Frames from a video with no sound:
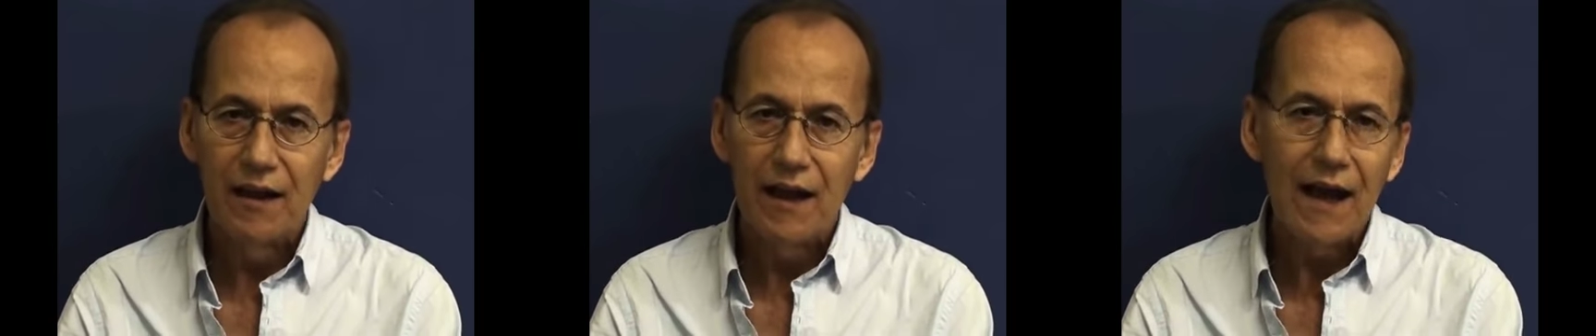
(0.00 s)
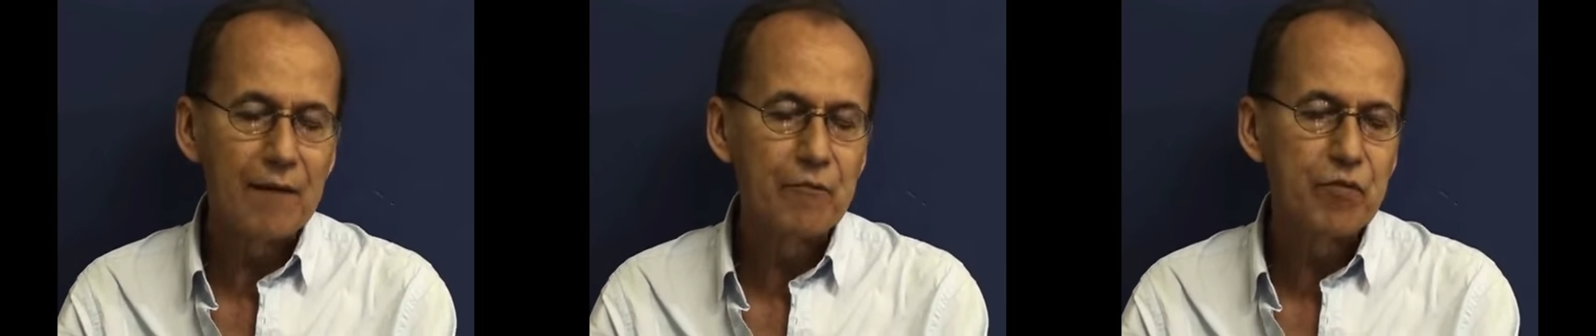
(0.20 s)

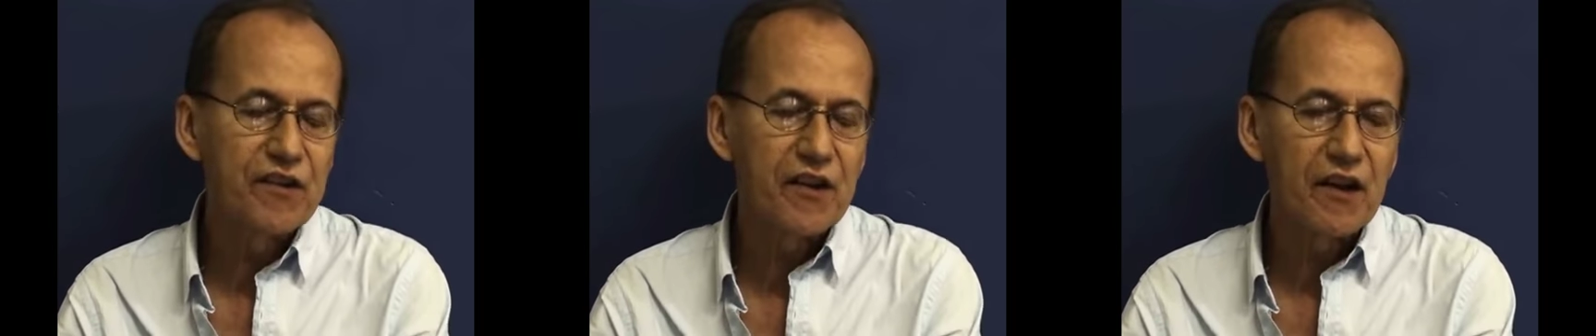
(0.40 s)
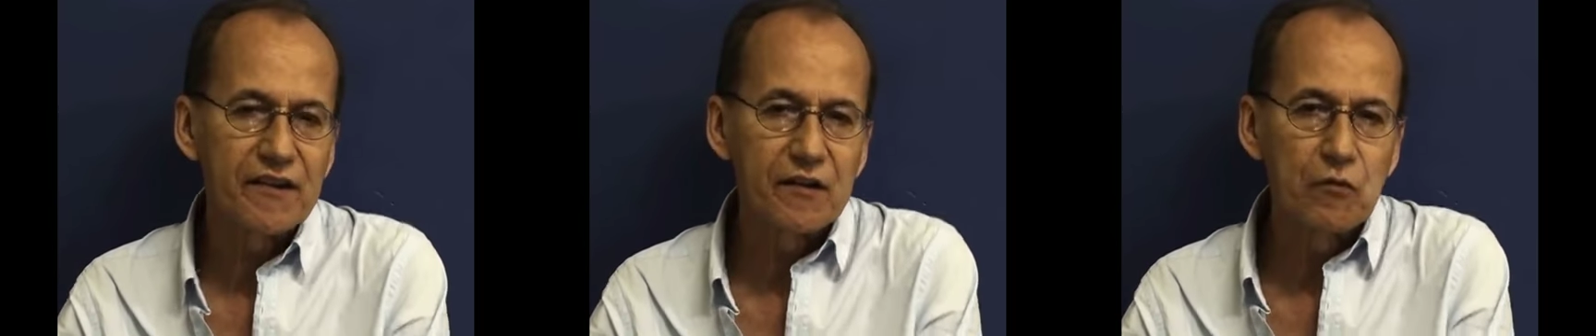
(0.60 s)
and
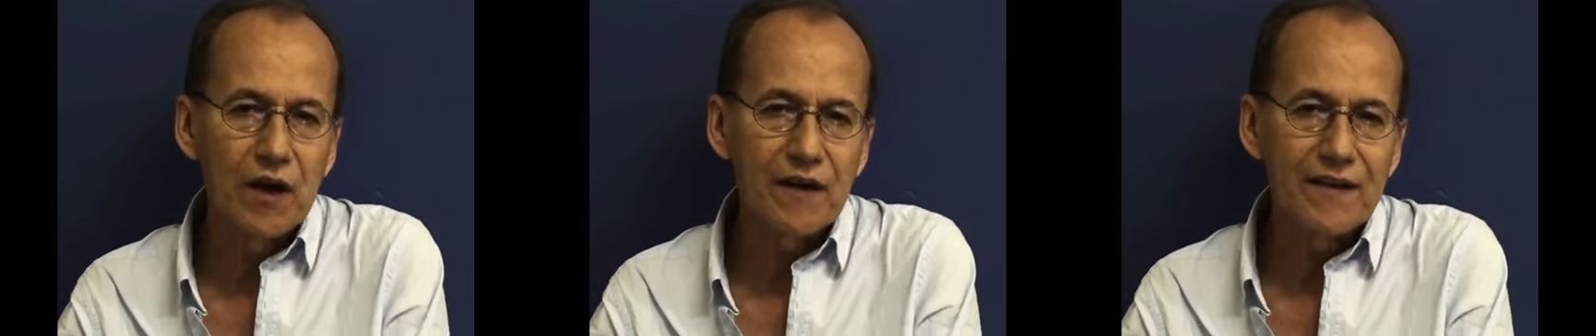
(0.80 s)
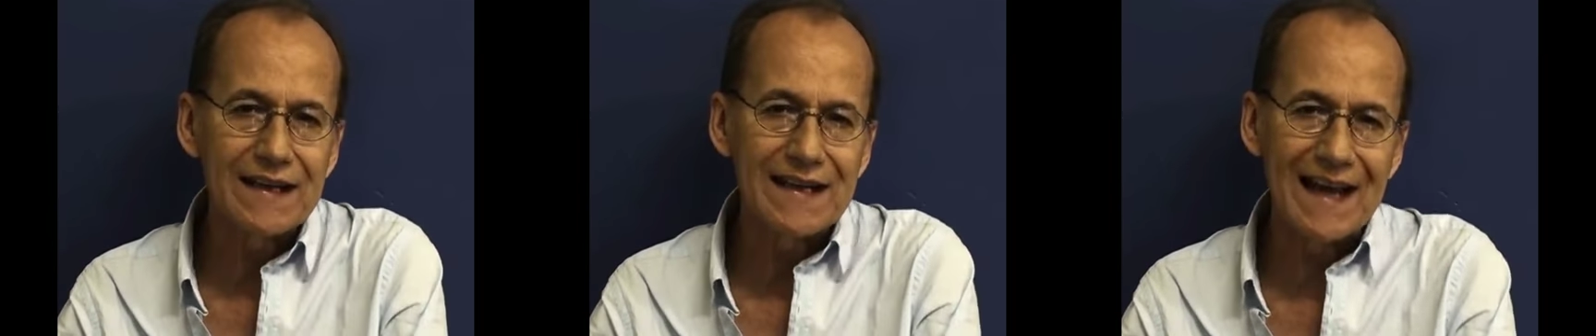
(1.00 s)
precisely where
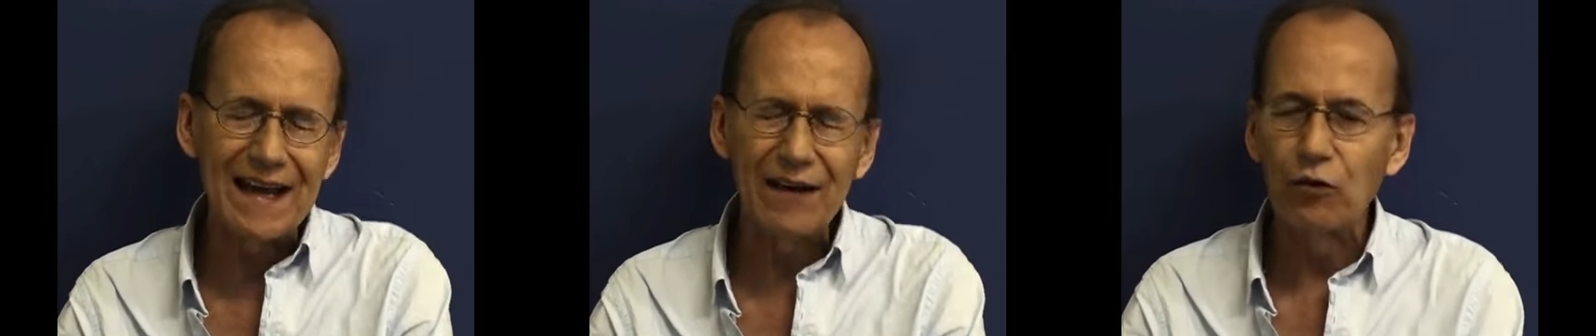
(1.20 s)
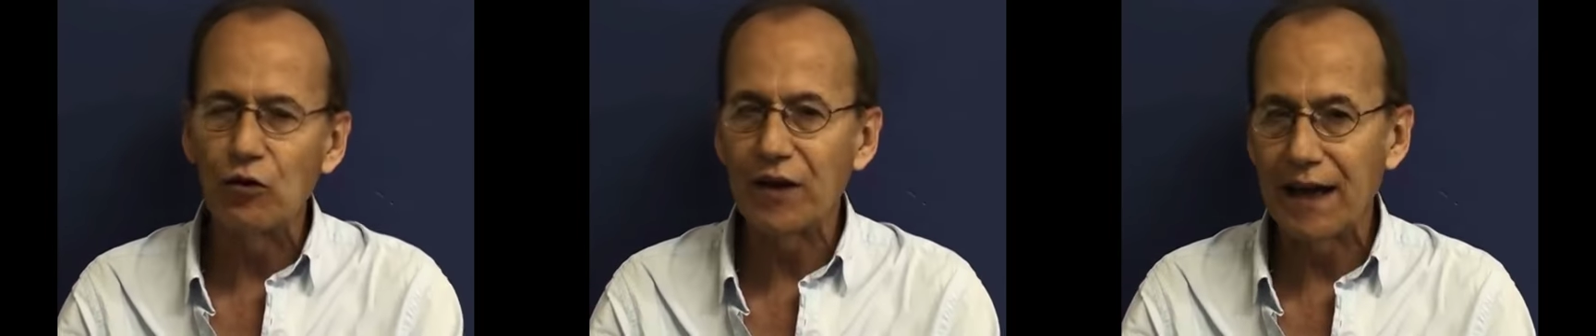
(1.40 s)
they
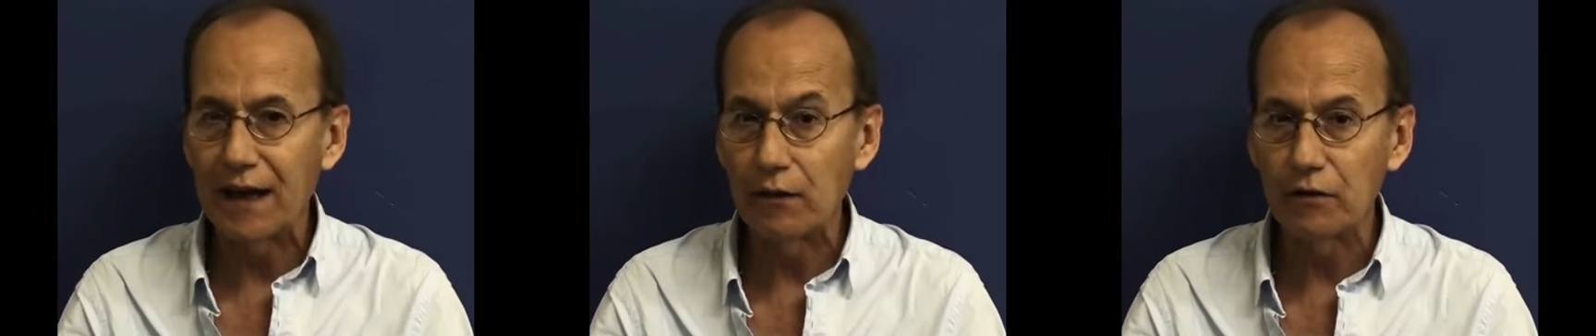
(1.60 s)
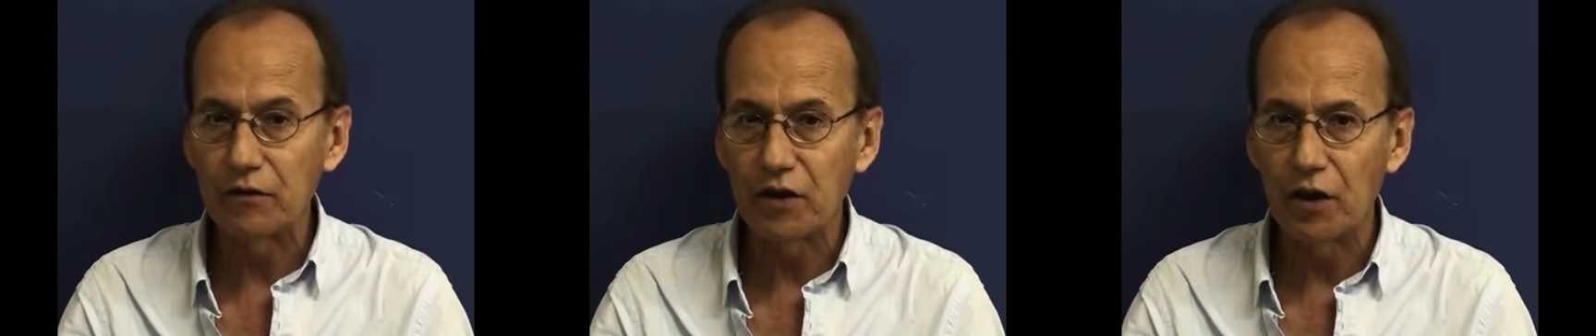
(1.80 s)
can or
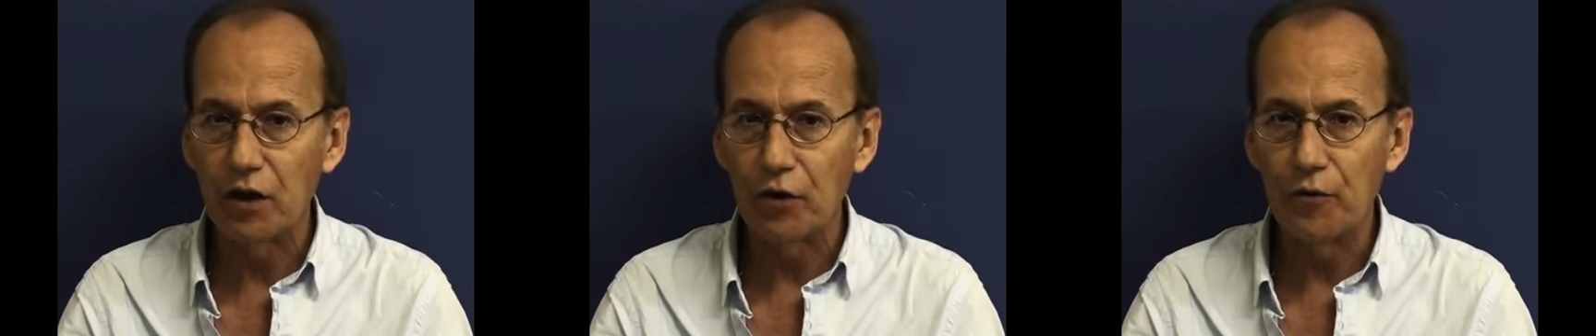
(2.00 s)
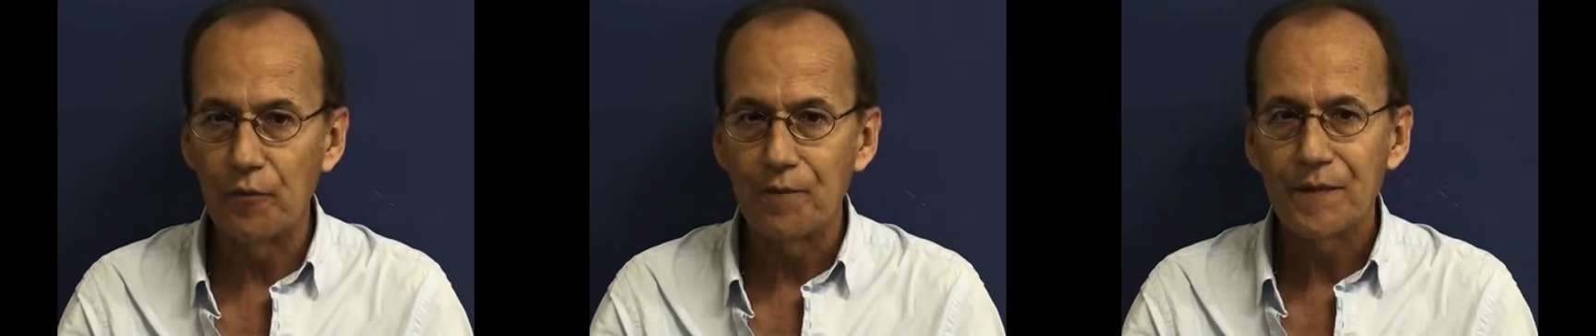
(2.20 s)
cannot
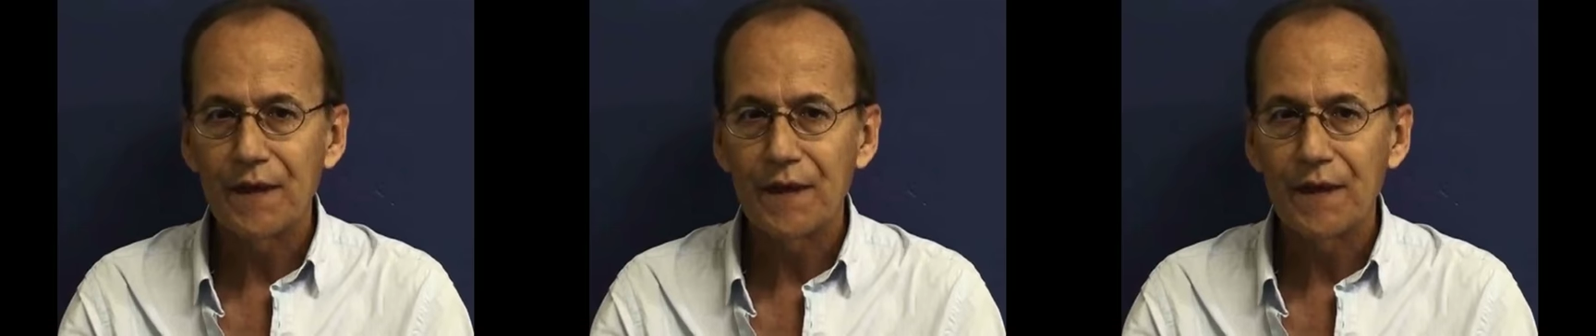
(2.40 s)
go